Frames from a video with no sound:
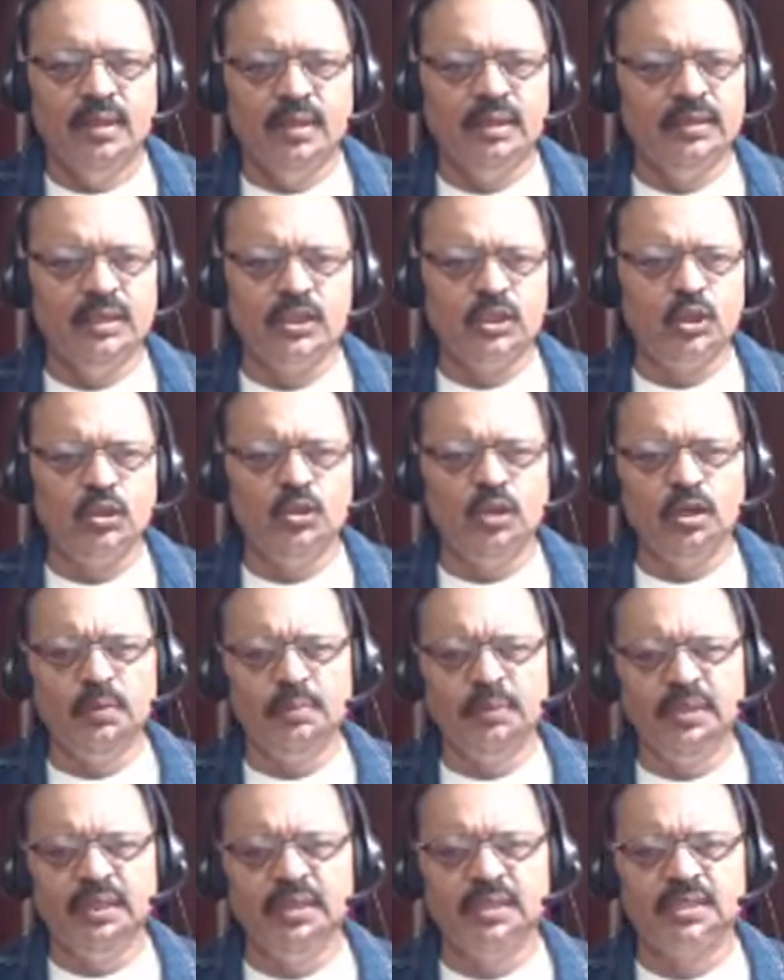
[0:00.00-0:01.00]
And there should
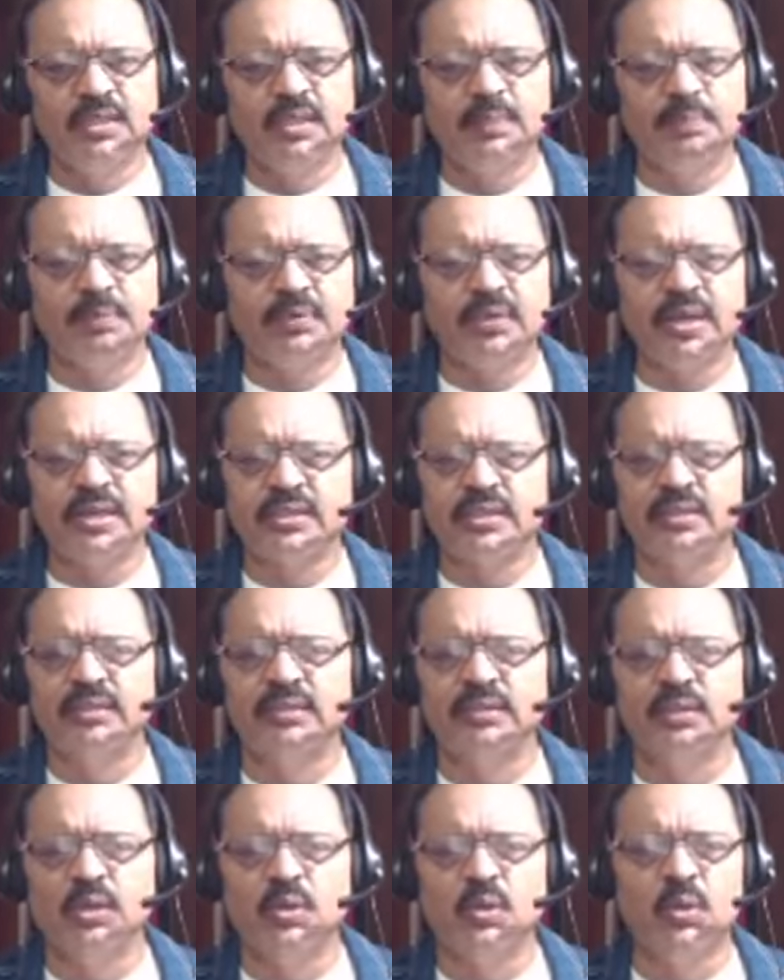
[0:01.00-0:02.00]
not be any
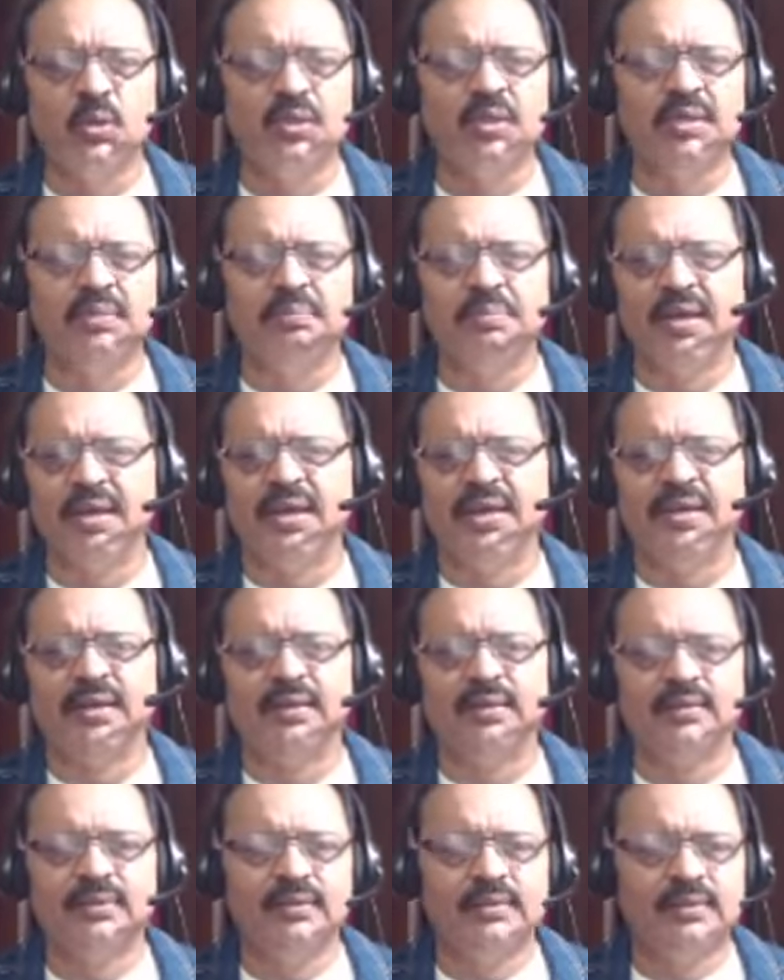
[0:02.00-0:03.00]
suppression or holding back.